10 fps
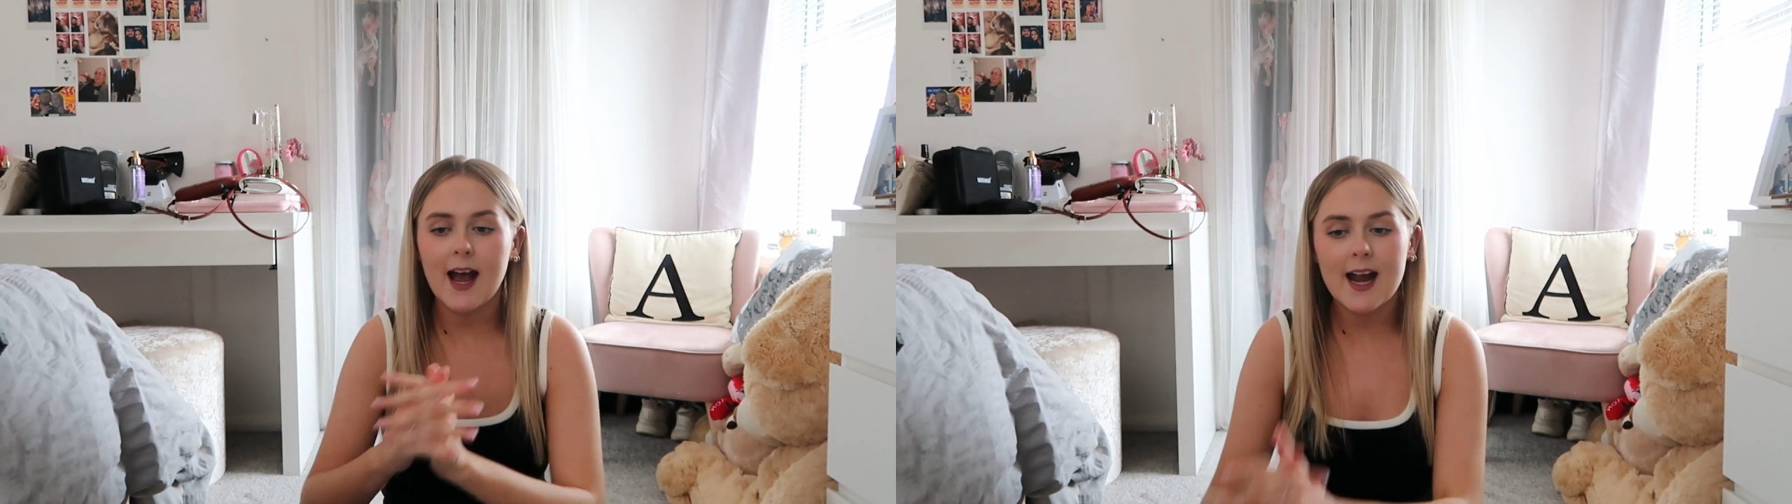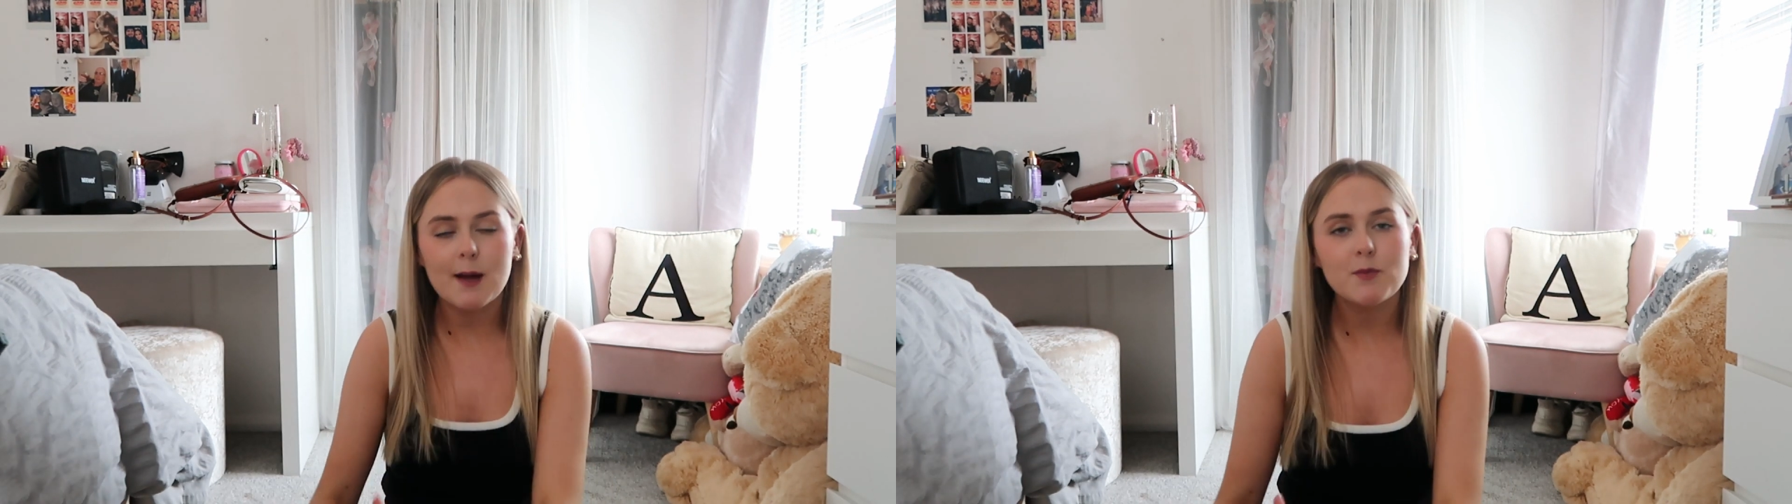
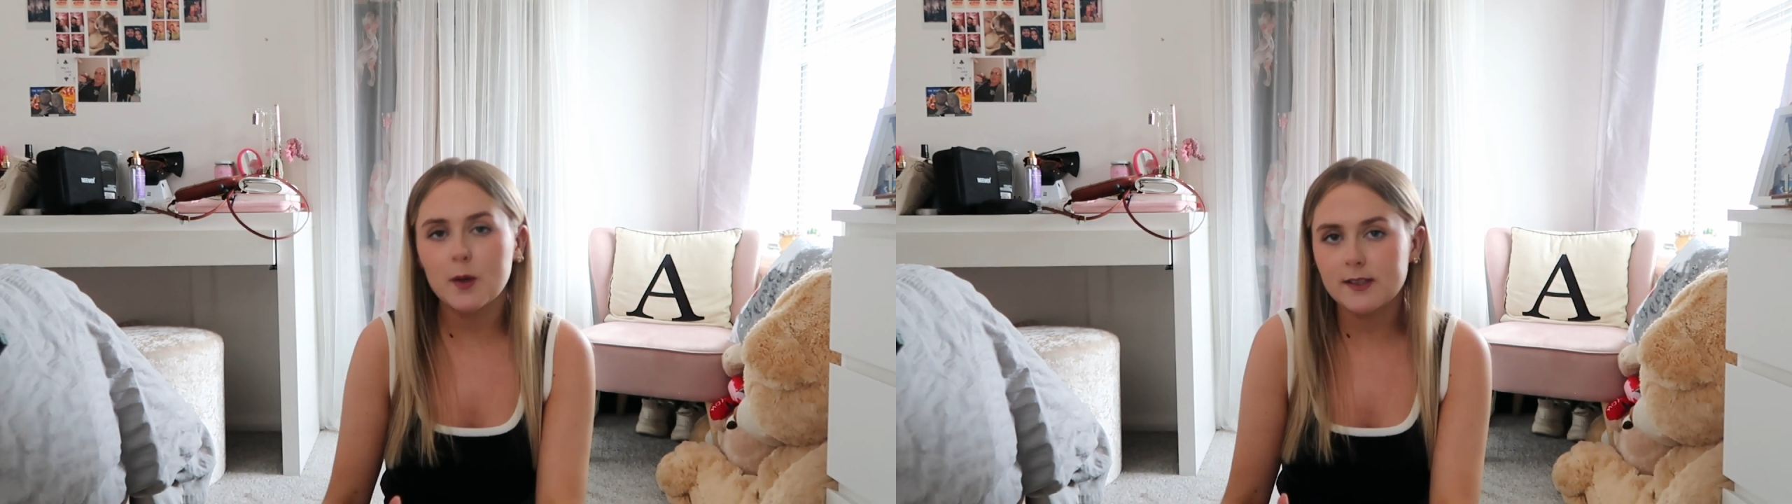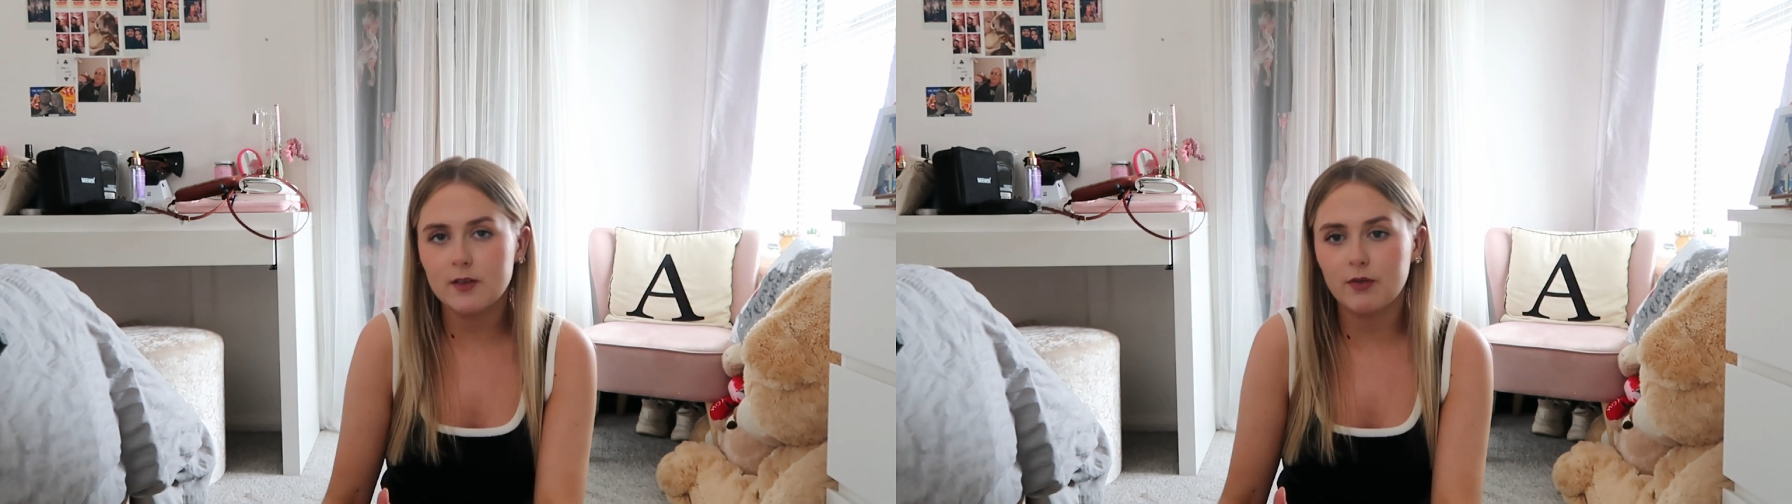I am
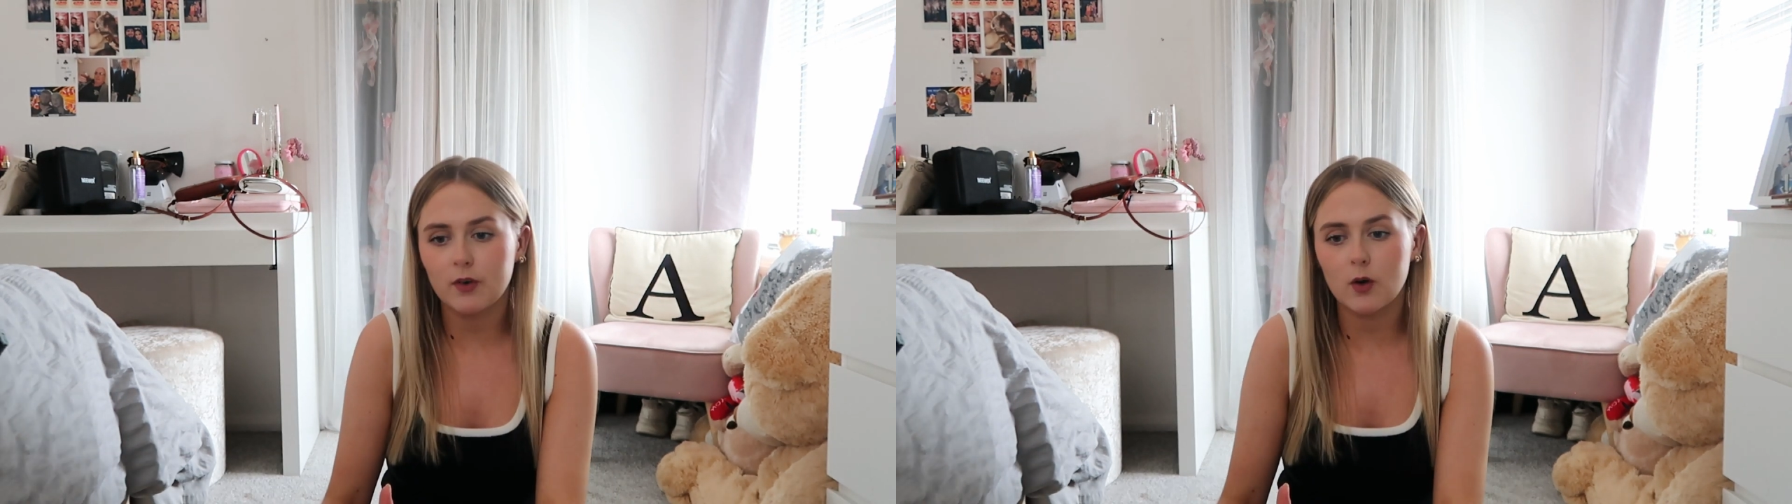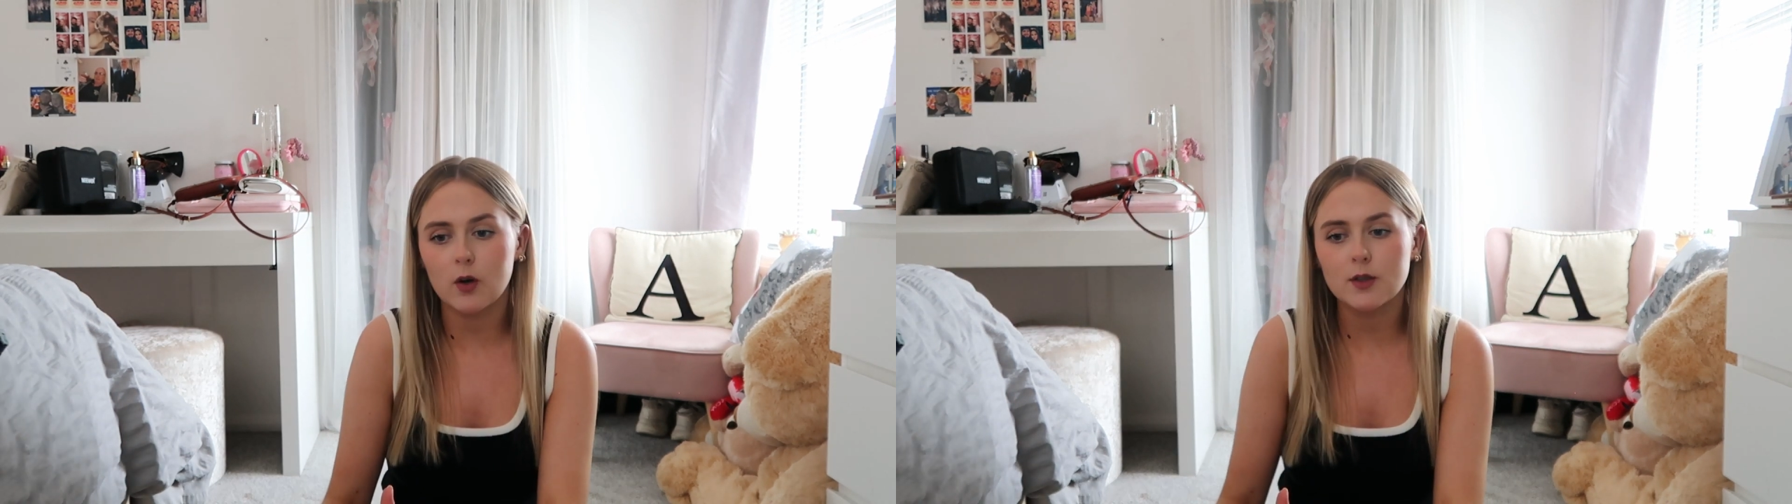
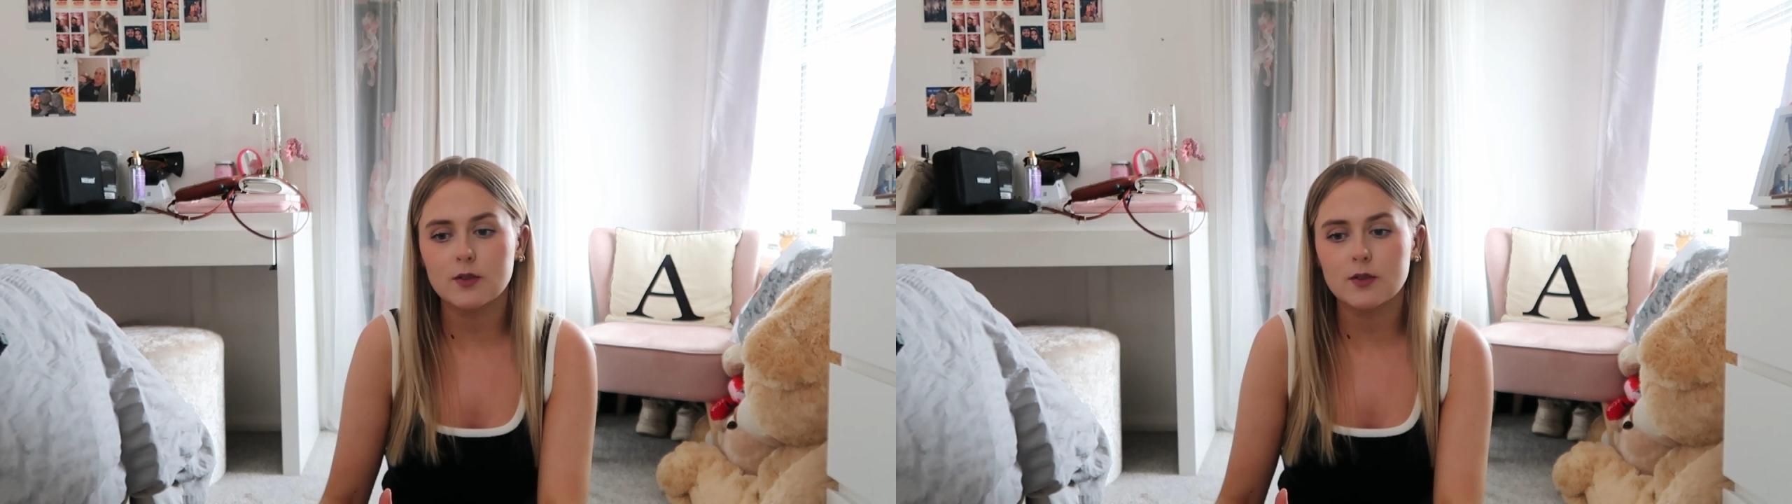24,